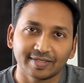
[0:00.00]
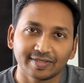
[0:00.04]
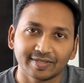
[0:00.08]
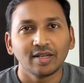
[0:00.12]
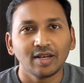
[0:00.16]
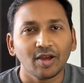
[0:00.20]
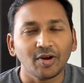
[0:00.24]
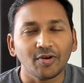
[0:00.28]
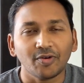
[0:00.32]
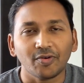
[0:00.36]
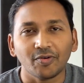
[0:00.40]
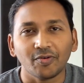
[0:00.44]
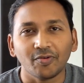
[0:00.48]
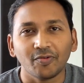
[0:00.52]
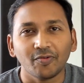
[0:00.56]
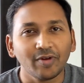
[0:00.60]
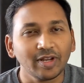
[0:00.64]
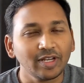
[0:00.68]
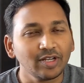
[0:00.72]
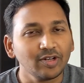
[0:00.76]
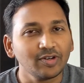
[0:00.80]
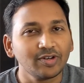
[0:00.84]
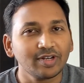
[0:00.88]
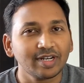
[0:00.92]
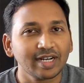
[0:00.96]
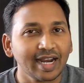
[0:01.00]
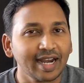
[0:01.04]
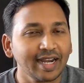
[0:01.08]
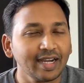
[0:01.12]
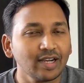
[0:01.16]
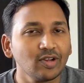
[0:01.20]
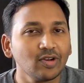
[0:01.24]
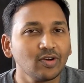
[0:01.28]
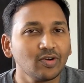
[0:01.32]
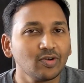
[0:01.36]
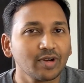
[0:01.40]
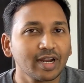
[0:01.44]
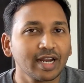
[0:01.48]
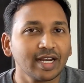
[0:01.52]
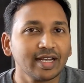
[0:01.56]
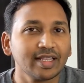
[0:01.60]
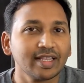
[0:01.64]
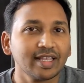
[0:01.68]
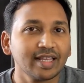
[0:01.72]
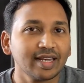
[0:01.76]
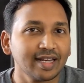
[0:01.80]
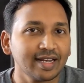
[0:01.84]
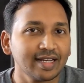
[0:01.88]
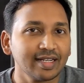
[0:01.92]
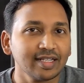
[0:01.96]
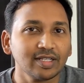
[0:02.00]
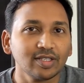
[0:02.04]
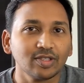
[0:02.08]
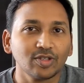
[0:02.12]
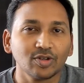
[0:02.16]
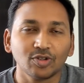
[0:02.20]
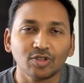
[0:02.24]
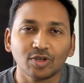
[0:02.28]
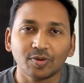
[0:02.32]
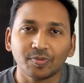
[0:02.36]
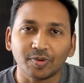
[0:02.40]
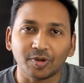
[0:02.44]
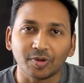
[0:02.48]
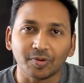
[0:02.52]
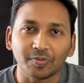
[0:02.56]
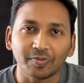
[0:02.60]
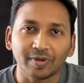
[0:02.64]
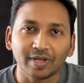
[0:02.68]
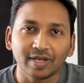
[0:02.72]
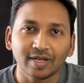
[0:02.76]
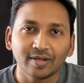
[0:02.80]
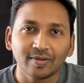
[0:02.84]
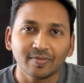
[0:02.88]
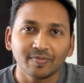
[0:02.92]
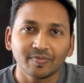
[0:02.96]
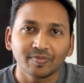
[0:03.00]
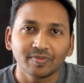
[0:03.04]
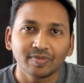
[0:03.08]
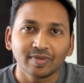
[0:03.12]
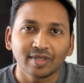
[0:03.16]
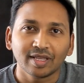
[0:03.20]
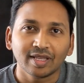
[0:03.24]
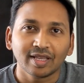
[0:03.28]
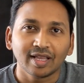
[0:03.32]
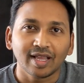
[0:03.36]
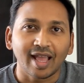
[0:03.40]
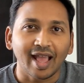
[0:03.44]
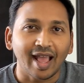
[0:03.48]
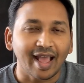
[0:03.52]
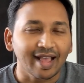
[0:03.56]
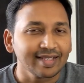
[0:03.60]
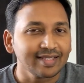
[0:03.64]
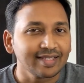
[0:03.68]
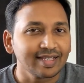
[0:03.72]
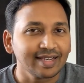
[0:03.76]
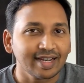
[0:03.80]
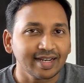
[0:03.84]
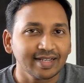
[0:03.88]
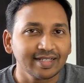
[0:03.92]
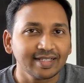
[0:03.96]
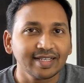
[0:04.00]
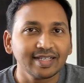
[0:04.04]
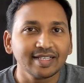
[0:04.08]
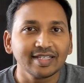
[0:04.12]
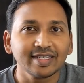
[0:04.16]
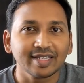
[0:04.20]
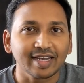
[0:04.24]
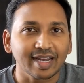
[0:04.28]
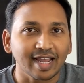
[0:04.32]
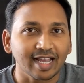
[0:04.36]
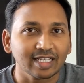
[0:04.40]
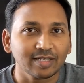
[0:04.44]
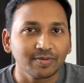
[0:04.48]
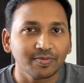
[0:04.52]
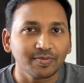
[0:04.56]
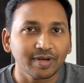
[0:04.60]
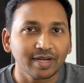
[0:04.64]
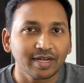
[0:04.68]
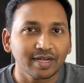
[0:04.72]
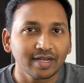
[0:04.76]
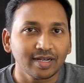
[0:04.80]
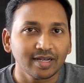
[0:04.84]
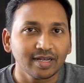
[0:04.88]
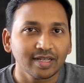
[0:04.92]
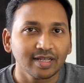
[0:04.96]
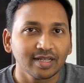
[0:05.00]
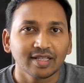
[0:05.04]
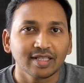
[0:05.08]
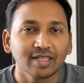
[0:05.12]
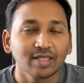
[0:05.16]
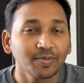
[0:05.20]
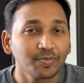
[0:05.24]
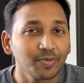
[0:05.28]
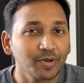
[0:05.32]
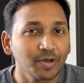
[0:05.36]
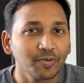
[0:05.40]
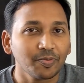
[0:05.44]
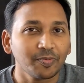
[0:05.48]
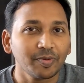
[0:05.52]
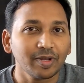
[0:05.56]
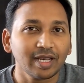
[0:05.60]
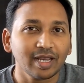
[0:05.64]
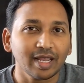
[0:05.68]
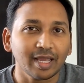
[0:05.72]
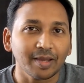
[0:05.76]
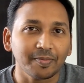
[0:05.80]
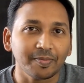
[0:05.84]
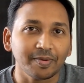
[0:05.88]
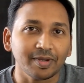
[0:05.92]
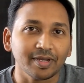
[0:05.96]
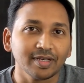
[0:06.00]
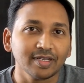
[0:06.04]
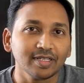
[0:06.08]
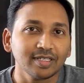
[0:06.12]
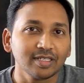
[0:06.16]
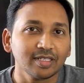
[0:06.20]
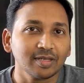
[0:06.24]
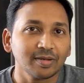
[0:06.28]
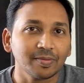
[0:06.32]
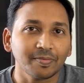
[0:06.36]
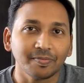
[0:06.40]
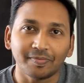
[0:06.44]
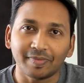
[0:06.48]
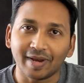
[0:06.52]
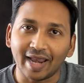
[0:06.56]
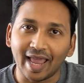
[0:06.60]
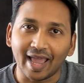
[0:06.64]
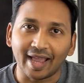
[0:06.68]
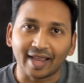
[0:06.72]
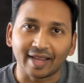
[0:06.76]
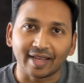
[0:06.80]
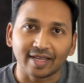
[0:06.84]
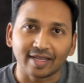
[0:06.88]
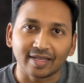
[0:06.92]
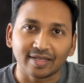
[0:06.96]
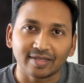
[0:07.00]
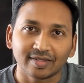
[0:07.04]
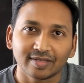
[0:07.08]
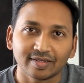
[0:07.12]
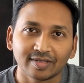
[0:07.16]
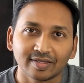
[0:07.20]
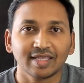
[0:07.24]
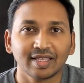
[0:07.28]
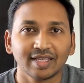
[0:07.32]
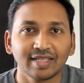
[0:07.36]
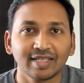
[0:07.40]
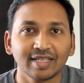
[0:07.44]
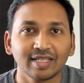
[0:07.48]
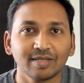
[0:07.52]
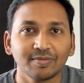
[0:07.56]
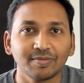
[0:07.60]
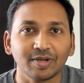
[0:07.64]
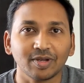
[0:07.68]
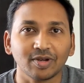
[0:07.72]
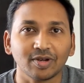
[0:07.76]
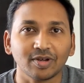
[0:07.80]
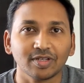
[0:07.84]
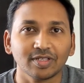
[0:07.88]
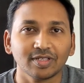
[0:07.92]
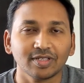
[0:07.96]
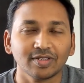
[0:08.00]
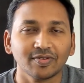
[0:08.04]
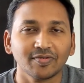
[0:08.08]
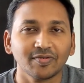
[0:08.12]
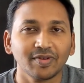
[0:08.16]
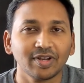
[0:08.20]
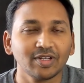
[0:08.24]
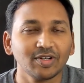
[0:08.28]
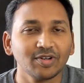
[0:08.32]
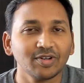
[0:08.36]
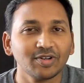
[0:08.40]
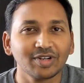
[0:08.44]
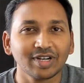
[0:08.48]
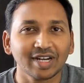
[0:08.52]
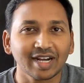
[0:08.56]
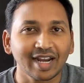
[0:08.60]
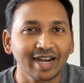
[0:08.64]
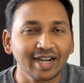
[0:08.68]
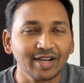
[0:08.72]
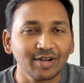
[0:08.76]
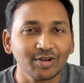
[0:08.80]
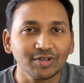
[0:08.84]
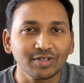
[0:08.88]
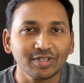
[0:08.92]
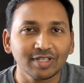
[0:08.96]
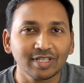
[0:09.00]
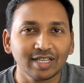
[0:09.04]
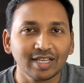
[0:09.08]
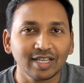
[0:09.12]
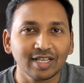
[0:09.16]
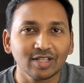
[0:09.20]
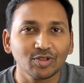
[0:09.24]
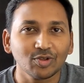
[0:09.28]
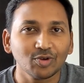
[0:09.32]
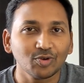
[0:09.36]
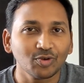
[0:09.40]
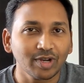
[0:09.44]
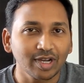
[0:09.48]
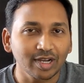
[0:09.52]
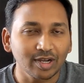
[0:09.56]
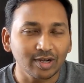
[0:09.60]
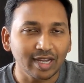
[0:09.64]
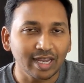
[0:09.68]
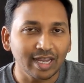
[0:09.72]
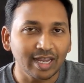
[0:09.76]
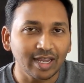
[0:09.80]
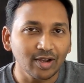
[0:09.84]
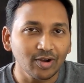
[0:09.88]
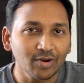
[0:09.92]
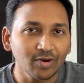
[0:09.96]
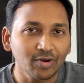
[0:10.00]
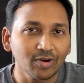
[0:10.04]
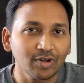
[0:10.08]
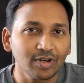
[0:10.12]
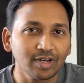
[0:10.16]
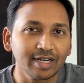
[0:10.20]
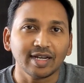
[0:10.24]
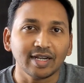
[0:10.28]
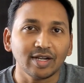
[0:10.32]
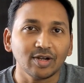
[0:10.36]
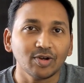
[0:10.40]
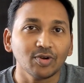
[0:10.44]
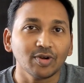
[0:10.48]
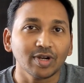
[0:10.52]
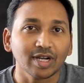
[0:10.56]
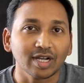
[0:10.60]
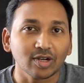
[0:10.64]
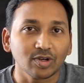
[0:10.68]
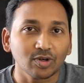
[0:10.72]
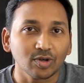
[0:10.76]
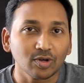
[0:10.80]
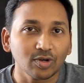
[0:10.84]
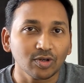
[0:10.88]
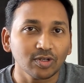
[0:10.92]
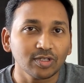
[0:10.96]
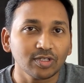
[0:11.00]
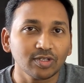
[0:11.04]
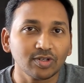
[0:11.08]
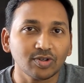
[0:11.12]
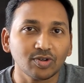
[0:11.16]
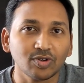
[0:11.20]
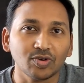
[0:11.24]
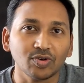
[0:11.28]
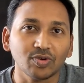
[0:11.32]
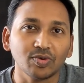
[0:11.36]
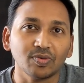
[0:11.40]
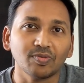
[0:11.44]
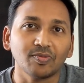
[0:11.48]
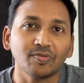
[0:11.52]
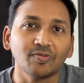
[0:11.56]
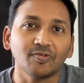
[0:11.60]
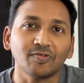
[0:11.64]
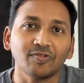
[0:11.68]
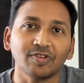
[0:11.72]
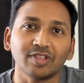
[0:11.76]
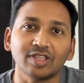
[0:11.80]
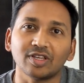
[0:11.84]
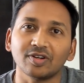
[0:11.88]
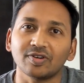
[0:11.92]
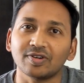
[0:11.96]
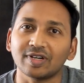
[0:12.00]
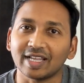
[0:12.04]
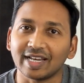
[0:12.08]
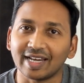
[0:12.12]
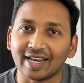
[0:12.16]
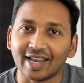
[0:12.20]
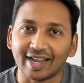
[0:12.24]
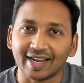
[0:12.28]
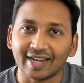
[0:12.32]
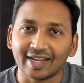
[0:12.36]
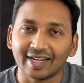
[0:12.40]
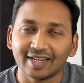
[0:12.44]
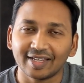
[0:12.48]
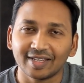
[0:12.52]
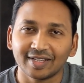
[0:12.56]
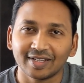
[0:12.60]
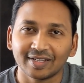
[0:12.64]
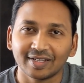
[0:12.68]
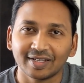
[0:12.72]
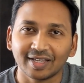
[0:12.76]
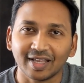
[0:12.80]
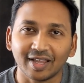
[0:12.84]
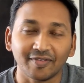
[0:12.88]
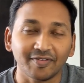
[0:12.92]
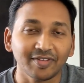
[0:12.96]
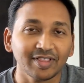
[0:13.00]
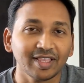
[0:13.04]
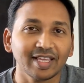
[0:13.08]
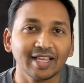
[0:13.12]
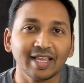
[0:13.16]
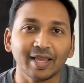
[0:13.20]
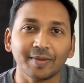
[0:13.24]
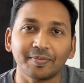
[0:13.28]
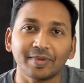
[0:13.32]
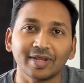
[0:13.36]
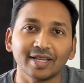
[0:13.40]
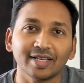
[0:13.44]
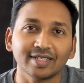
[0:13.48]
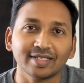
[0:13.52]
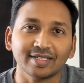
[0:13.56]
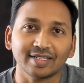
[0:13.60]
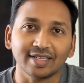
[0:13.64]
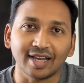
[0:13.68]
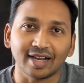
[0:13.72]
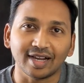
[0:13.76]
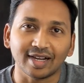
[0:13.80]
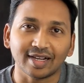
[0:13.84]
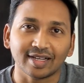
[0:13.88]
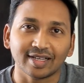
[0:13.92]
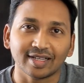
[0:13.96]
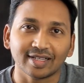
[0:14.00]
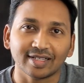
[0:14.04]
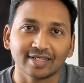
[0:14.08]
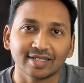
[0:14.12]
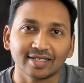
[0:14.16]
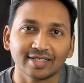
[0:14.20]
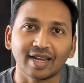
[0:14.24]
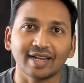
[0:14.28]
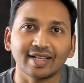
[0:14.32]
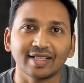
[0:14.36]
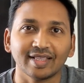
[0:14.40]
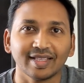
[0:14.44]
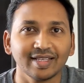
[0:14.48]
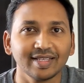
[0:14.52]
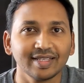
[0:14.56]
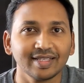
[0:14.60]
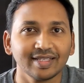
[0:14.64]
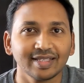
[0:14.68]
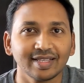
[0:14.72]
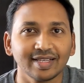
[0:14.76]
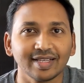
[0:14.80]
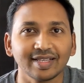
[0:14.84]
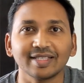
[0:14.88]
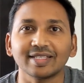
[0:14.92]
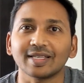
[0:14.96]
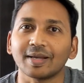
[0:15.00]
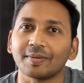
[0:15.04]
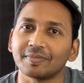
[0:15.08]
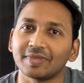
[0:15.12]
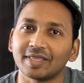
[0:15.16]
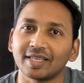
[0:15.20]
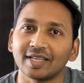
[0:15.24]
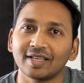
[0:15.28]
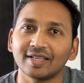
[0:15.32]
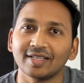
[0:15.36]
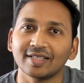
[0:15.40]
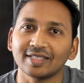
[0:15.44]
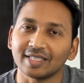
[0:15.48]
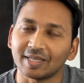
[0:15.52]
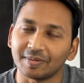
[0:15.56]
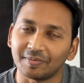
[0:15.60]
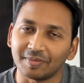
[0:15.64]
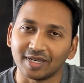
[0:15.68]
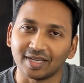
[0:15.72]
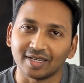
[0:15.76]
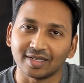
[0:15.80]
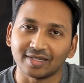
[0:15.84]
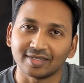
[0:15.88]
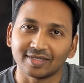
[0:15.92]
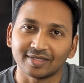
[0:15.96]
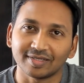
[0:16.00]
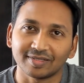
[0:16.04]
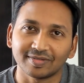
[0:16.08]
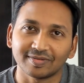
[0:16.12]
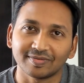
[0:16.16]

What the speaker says: Now, when you try to look at the lens through the pupil, as the lens is transparent, the pupil appears black. This is because when you try to see through a keyhole into a closed room without a light, everything appears dark. And this is something similar.